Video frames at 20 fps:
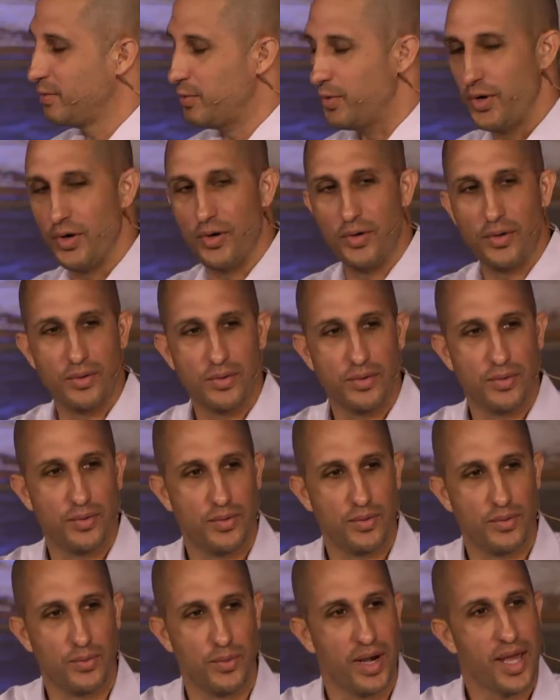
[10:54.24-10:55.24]
well,
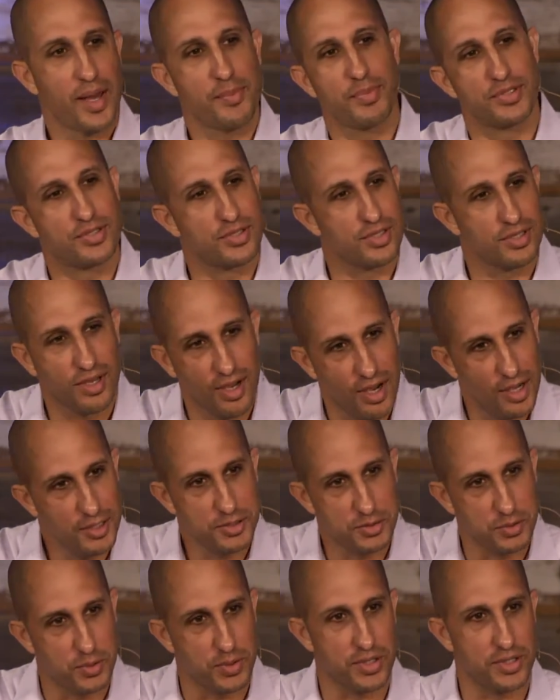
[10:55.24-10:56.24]
what happens to
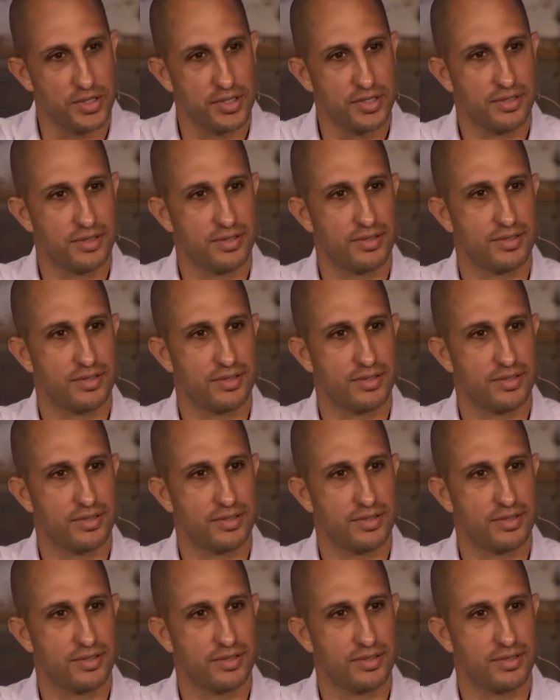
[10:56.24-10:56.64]
God's word?